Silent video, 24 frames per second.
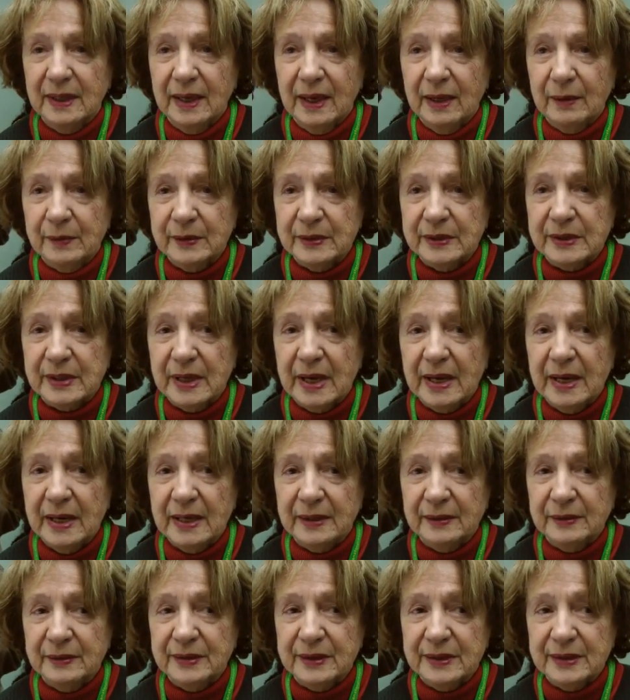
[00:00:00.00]
I
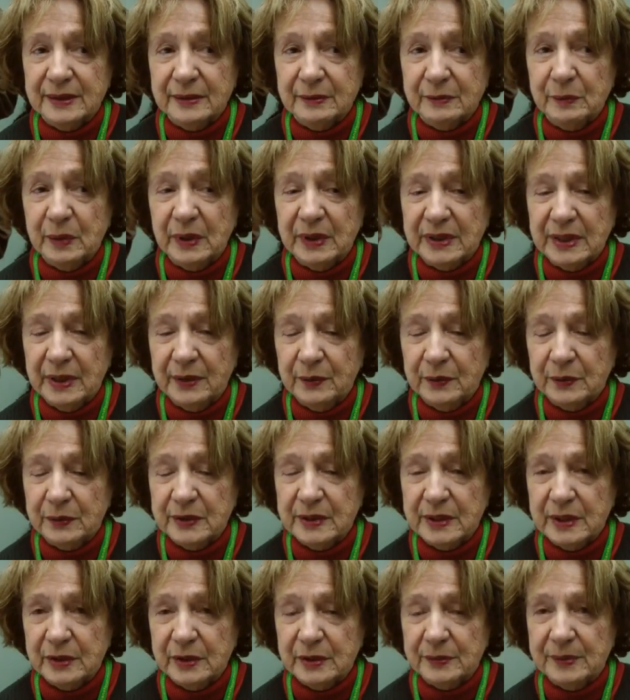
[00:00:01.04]
went down the
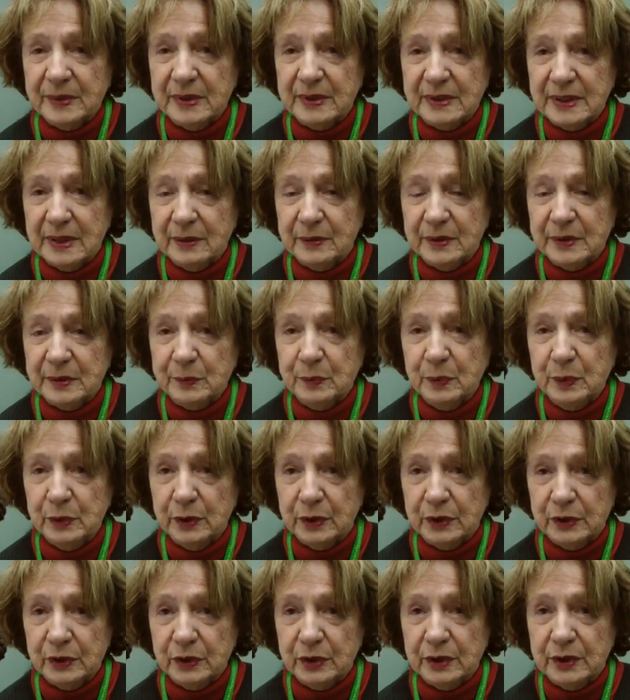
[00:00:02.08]
stairs because I was
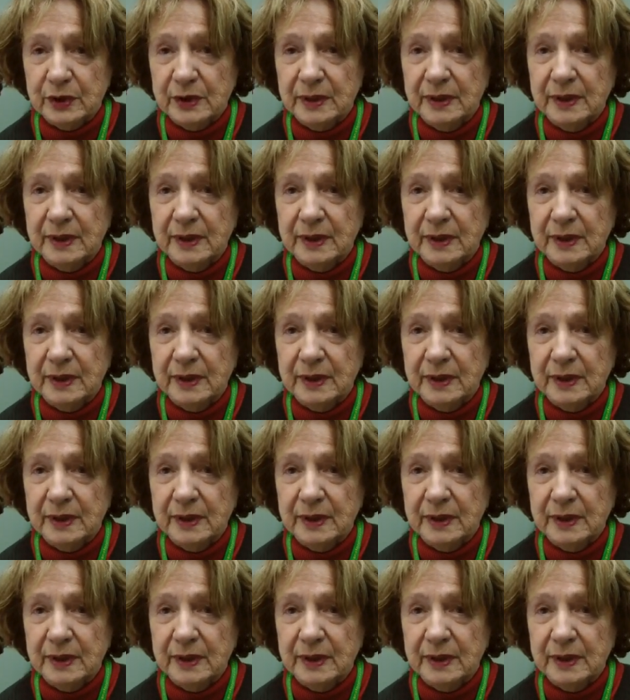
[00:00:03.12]
pushed.